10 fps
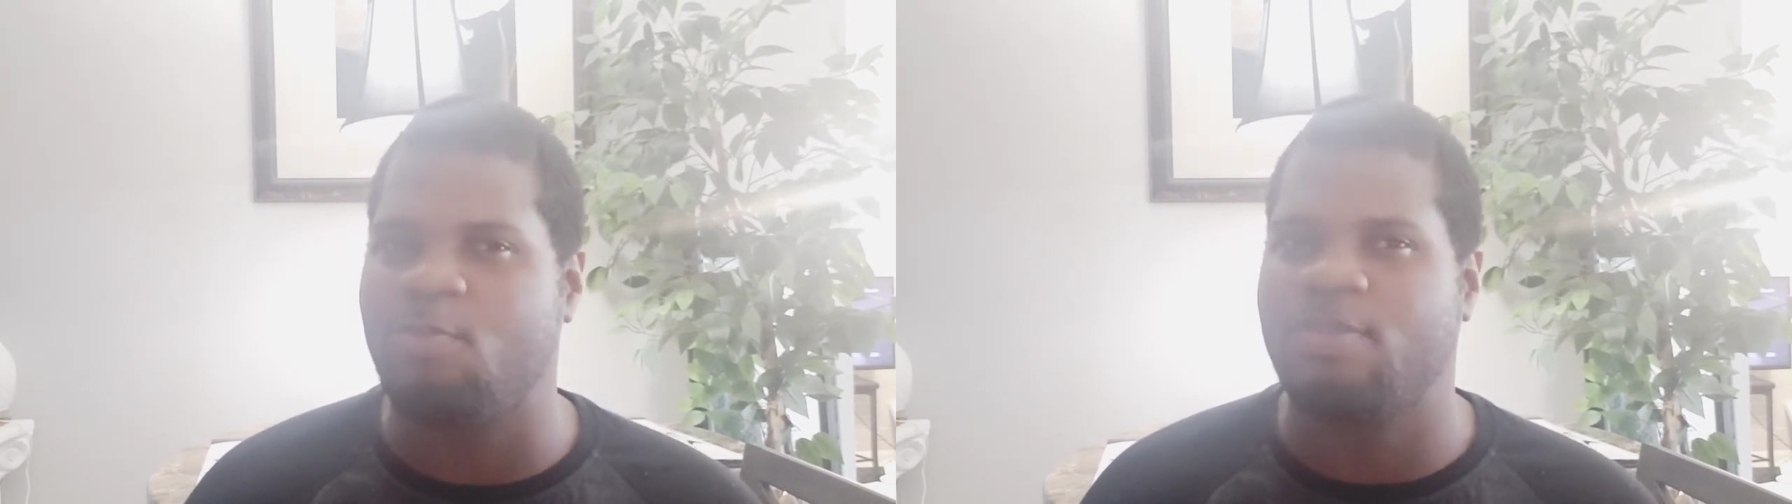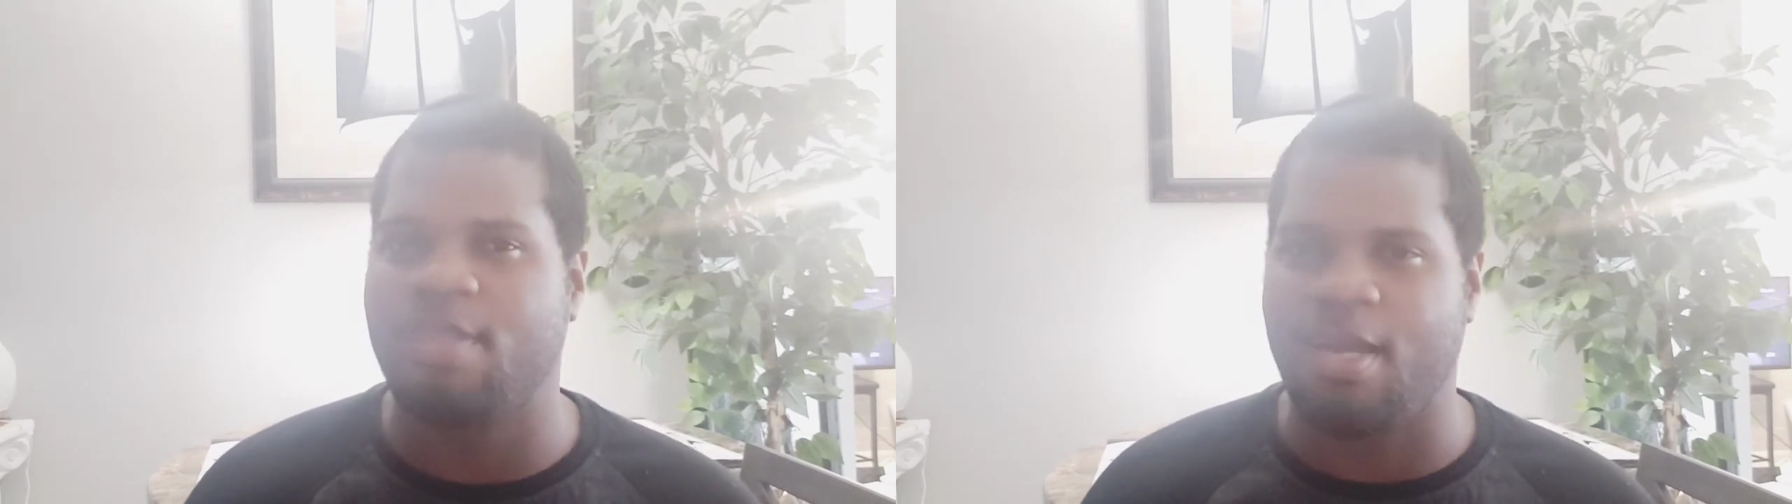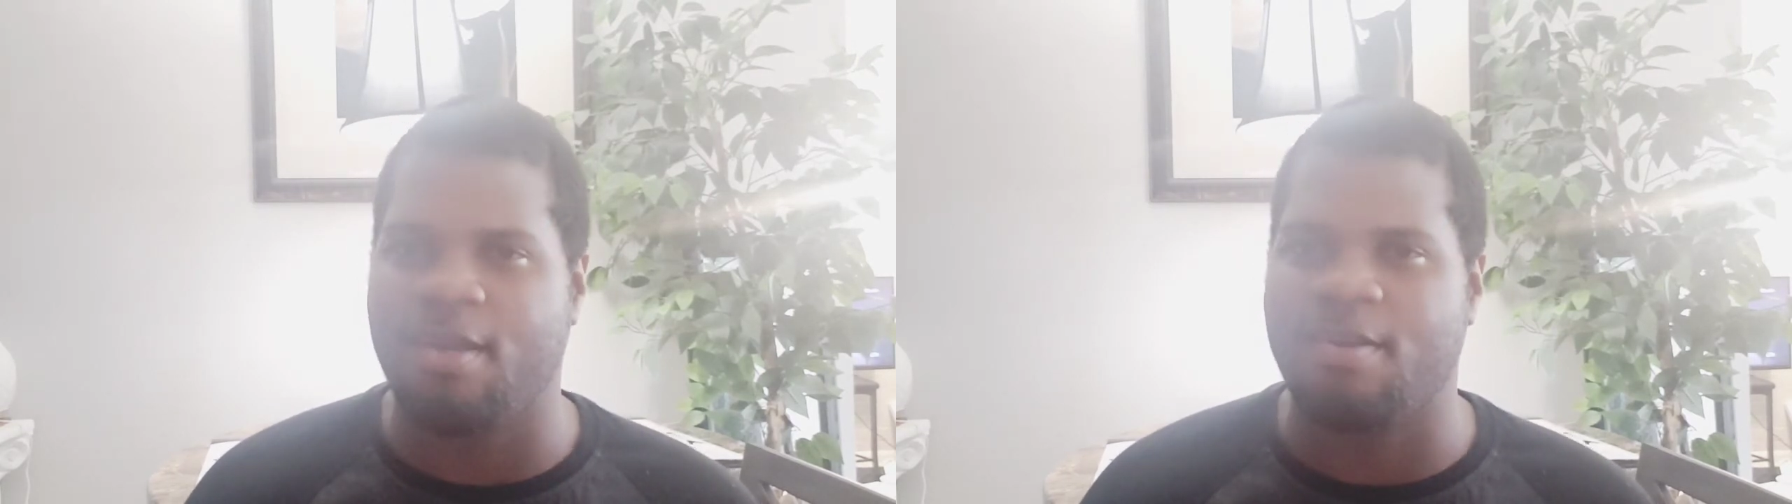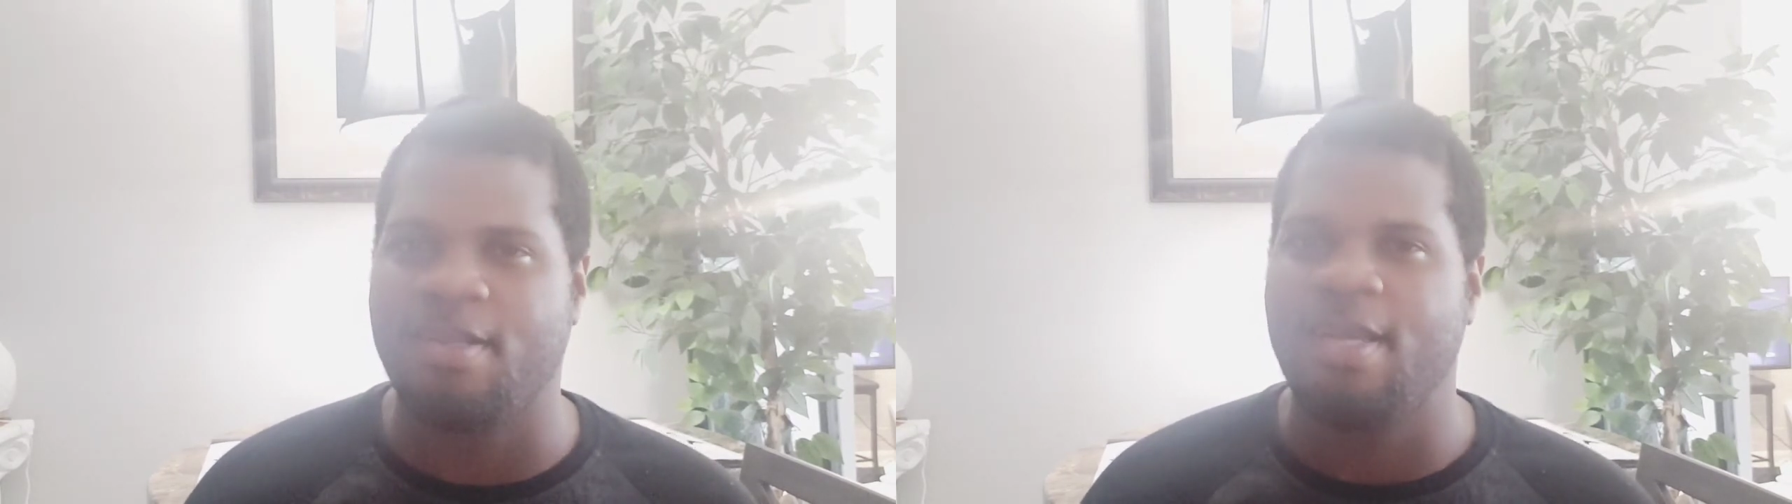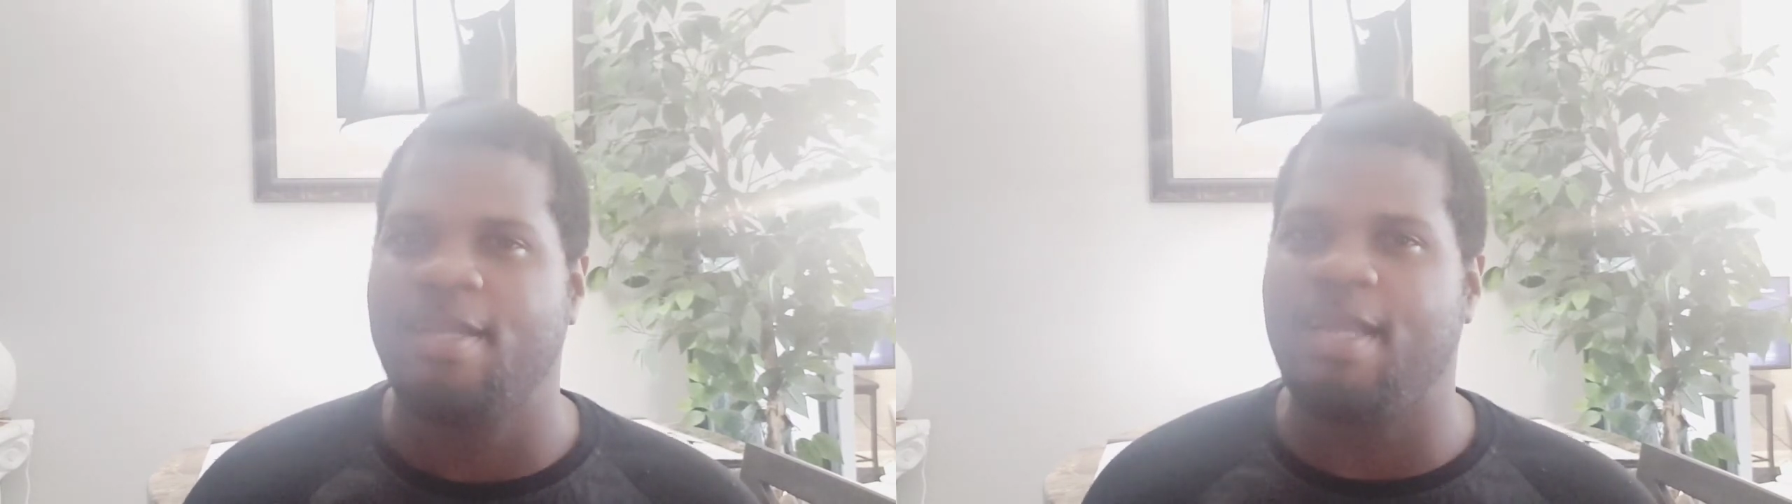She was tired,
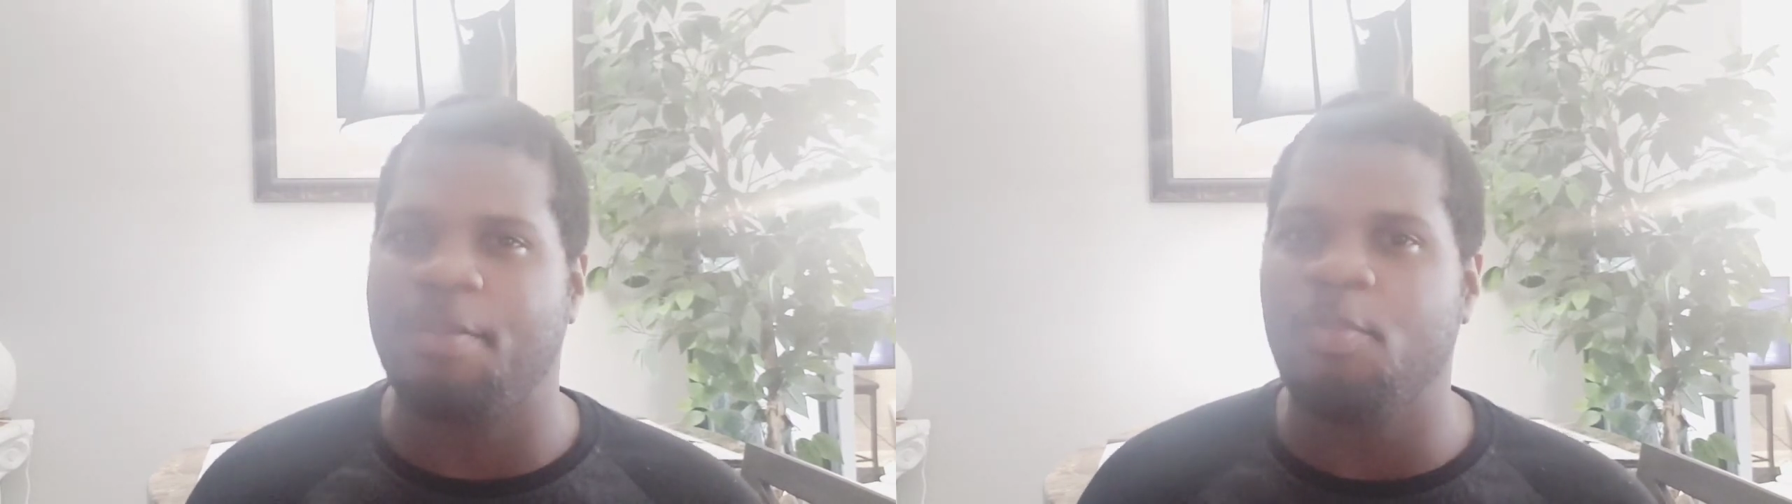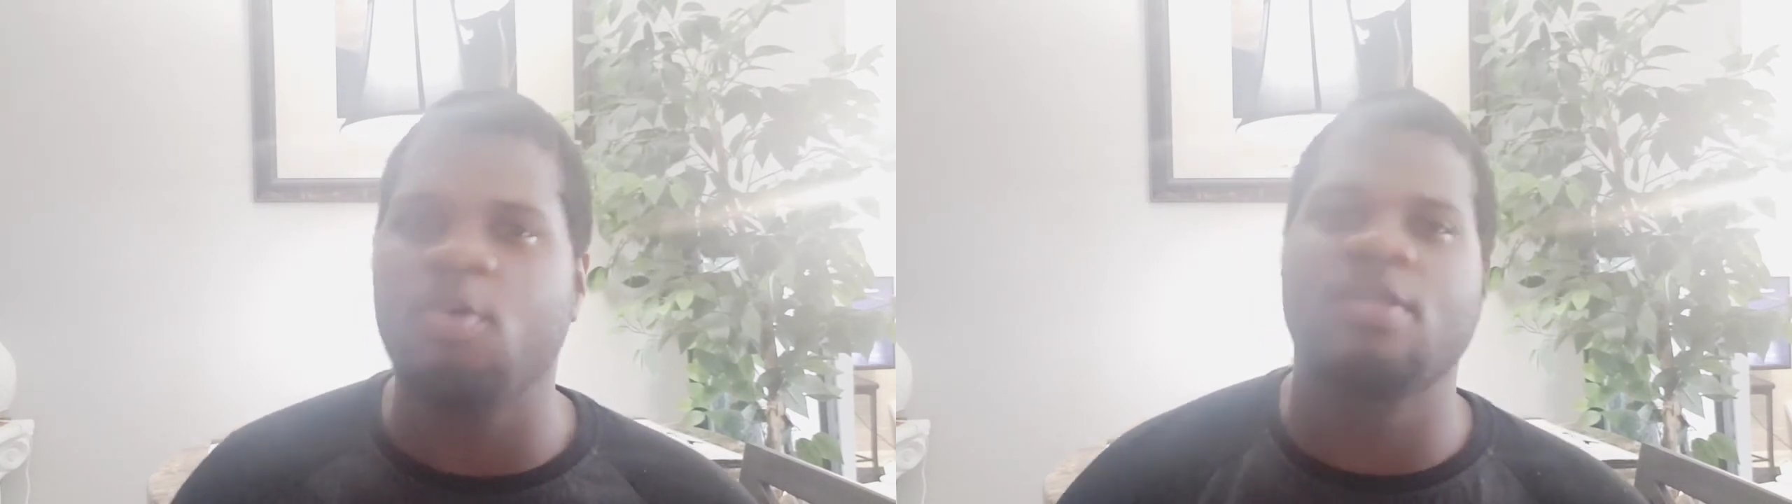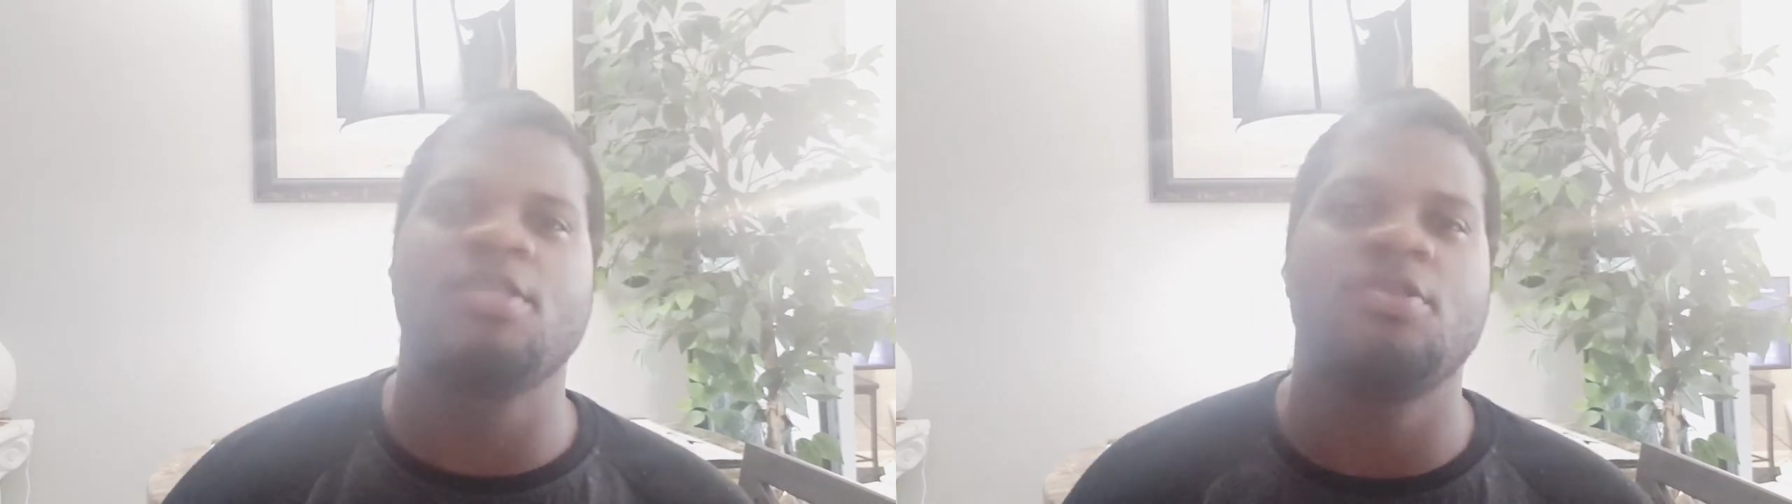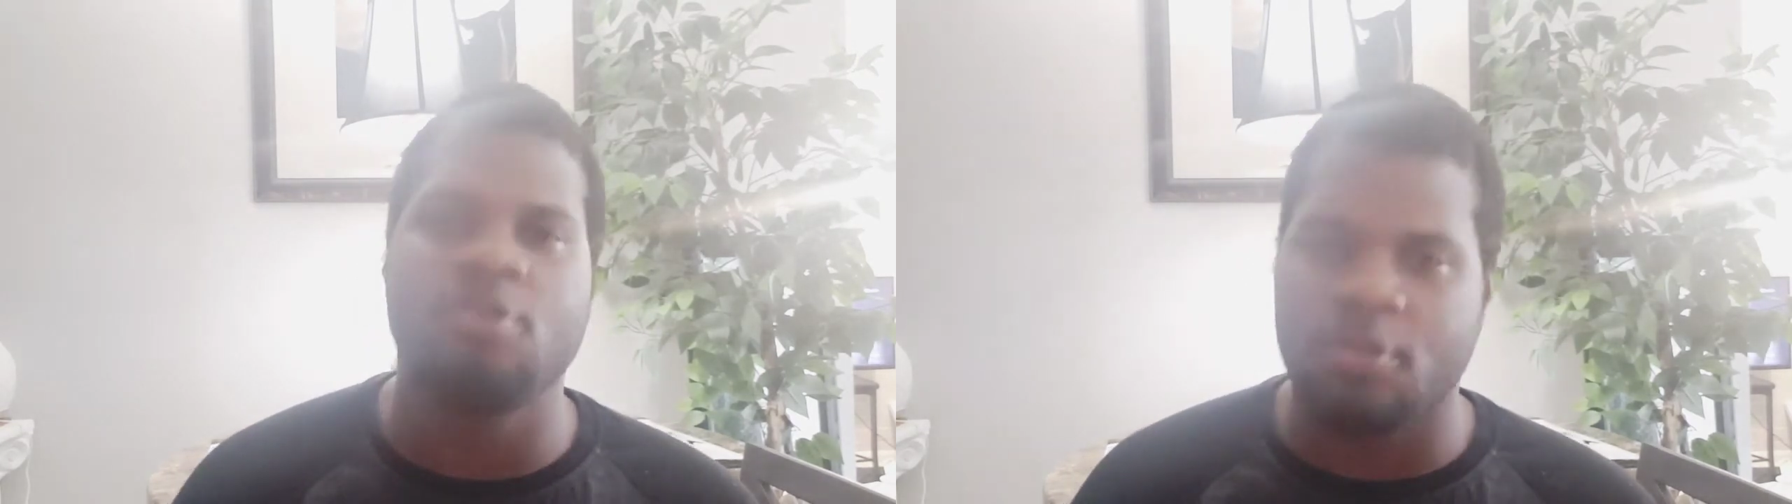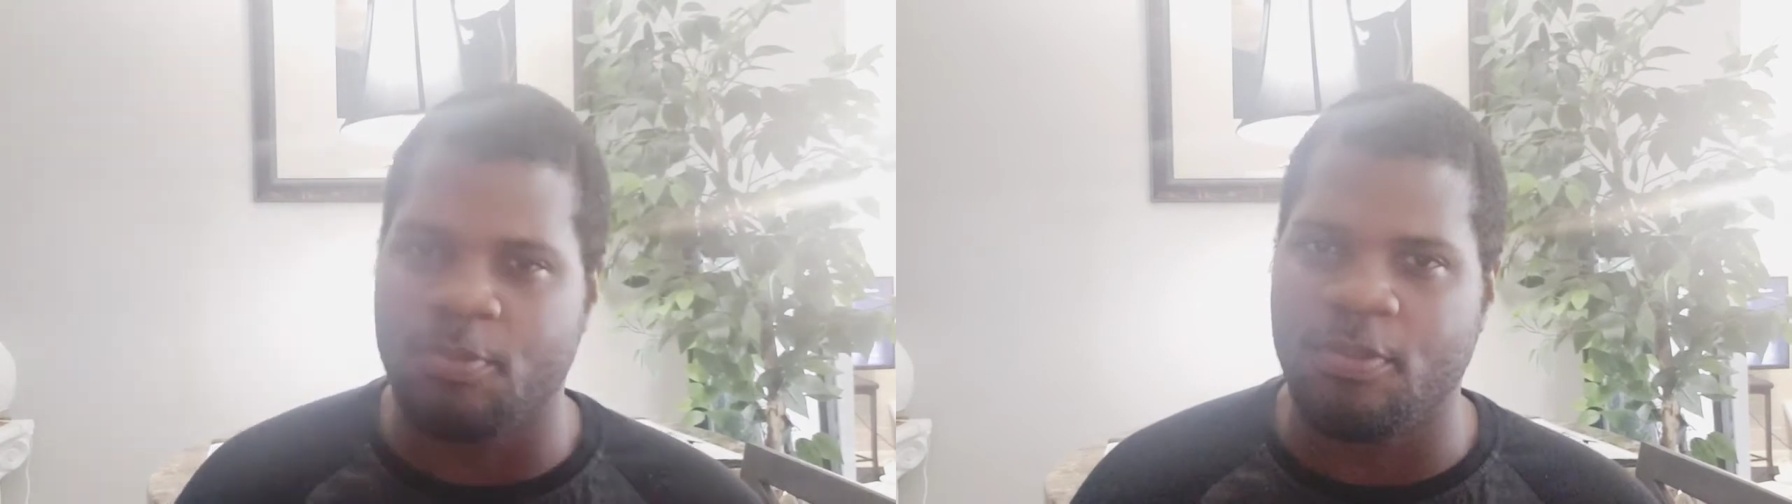like more than
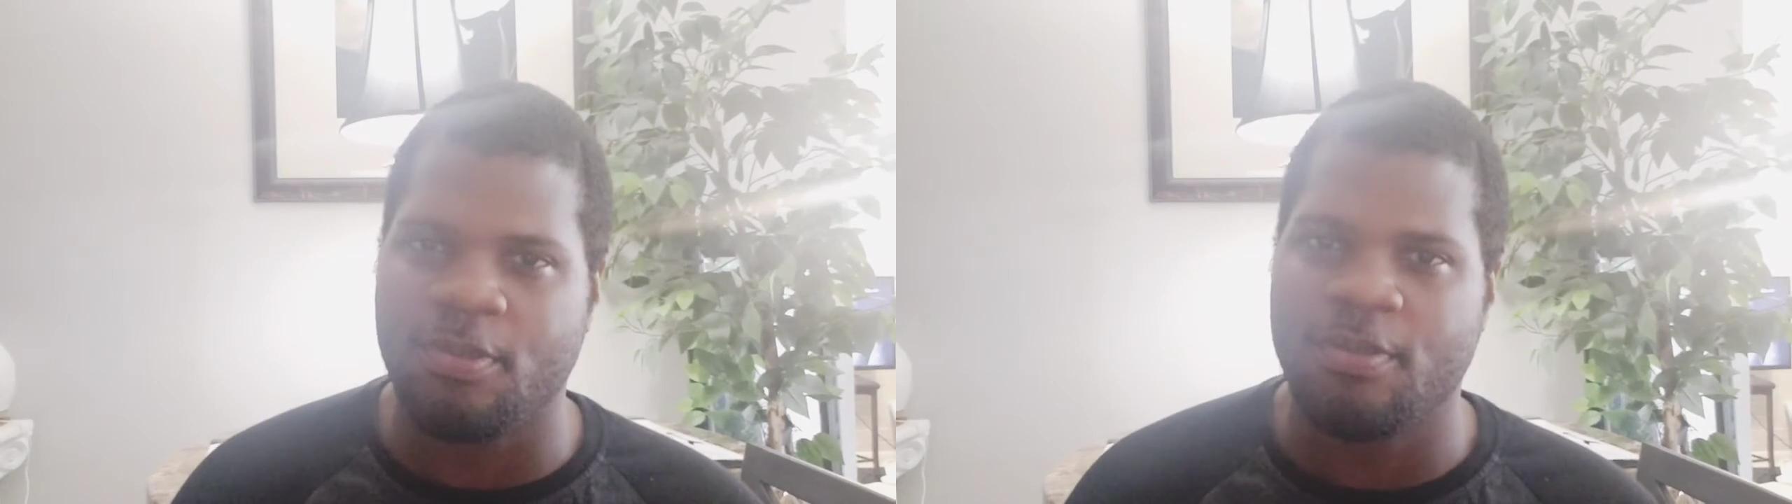usual.